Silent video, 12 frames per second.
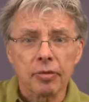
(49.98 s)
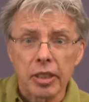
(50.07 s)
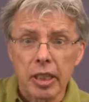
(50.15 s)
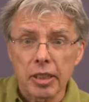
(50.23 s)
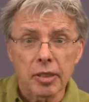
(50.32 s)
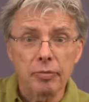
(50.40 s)

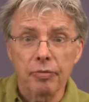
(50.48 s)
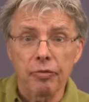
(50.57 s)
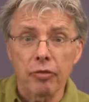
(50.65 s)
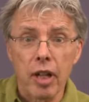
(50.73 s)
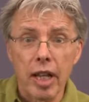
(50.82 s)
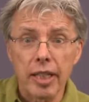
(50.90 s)
just
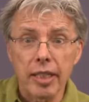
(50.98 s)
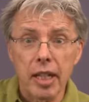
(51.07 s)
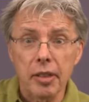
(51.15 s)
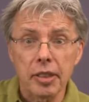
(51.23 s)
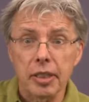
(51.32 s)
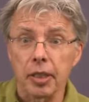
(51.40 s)
flying
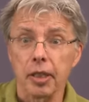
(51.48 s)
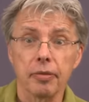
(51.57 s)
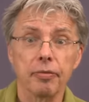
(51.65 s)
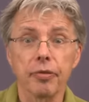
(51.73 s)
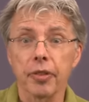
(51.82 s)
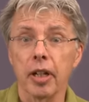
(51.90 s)
out
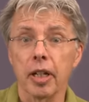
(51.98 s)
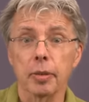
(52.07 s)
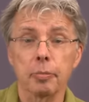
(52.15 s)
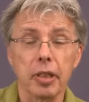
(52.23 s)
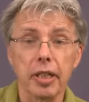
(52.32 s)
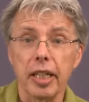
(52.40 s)
here on
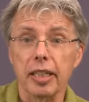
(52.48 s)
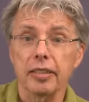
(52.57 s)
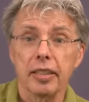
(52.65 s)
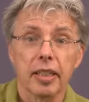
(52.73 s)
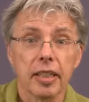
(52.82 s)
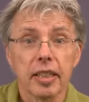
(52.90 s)
the
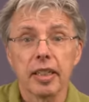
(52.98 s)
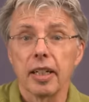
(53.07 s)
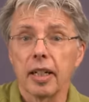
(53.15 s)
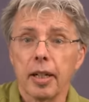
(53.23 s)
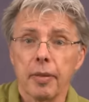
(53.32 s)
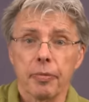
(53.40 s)
plane,
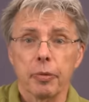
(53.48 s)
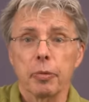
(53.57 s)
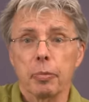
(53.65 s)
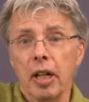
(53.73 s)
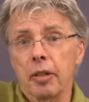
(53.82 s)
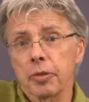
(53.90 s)
uh,
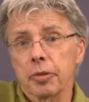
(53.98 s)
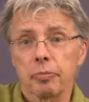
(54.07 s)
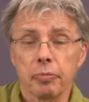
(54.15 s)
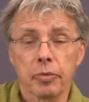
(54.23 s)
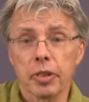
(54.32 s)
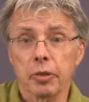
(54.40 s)
with my, I was
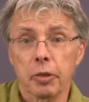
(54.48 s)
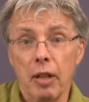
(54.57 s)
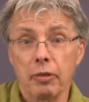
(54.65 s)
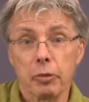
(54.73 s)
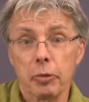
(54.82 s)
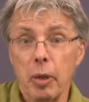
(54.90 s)

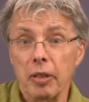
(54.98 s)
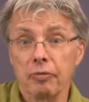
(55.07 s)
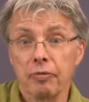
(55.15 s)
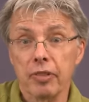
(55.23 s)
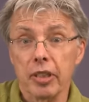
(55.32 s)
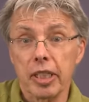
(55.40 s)
traveling with my
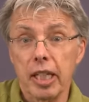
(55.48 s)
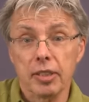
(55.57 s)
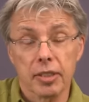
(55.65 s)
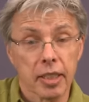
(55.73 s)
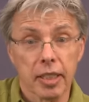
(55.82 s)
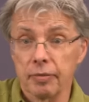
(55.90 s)
fiddle
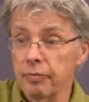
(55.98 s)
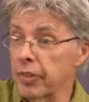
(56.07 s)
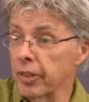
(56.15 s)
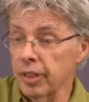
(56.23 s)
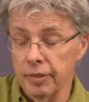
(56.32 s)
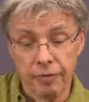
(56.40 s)
case, and I,
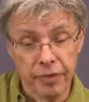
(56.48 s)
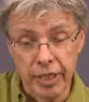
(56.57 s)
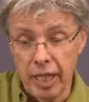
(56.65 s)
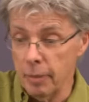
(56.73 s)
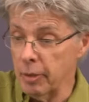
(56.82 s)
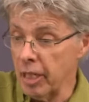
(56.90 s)
the
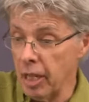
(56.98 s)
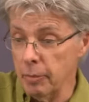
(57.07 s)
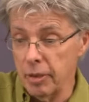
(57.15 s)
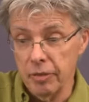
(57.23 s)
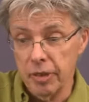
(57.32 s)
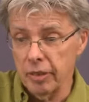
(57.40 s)
guy
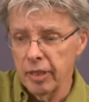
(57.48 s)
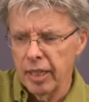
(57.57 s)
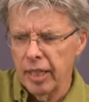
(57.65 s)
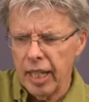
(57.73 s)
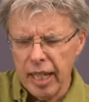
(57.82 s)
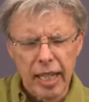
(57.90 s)
behind me said,
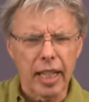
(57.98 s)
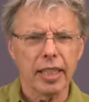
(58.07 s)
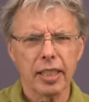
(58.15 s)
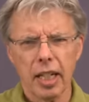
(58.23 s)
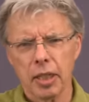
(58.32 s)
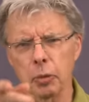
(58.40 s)
Hey,
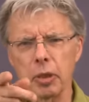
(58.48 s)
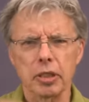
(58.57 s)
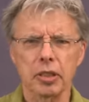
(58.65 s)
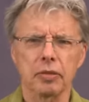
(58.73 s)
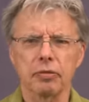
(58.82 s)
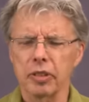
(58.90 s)
I got a
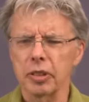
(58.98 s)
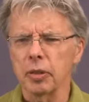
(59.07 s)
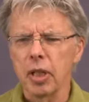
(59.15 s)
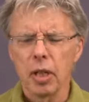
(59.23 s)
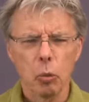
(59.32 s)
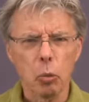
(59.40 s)
question for you.
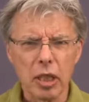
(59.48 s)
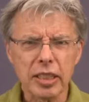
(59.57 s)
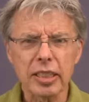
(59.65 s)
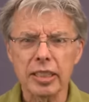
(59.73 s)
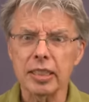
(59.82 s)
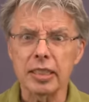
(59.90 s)

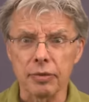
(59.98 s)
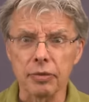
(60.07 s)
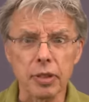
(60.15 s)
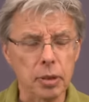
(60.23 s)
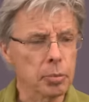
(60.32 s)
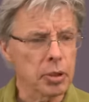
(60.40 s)
What's the
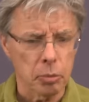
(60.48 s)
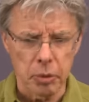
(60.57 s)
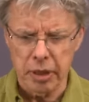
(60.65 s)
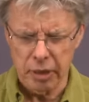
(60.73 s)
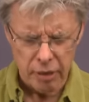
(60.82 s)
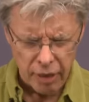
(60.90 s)
difference
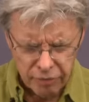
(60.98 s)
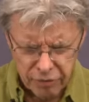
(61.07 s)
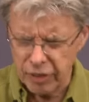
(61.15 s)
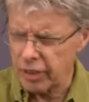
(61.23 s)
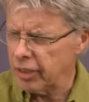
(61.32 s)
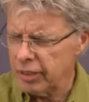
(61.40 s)
between a
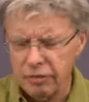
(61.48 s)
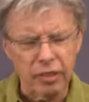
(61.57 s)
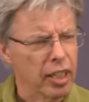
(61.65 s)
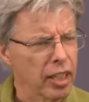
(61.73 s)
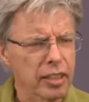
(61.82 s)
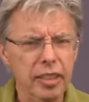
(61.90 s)
fiddle and a
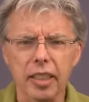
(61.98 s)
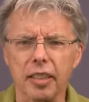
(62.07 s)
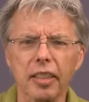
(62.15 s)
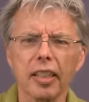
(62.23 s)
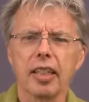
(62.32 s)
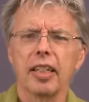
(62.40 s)
violin?